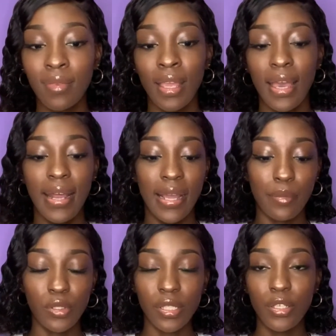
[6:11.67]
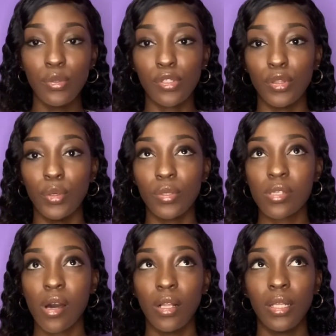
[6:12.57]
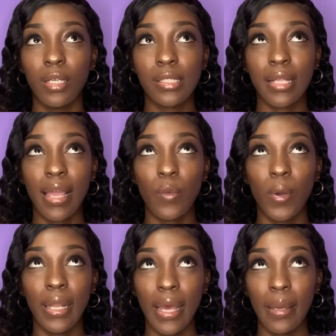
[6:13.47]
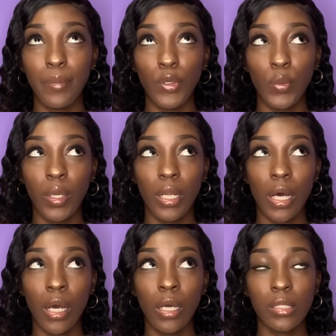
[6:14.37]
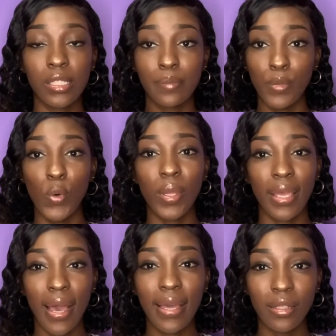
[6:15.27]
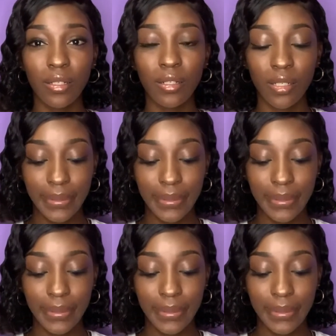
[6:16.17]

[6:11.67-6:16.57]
And I mostly use those colors like when I'm doing a smoky eye look.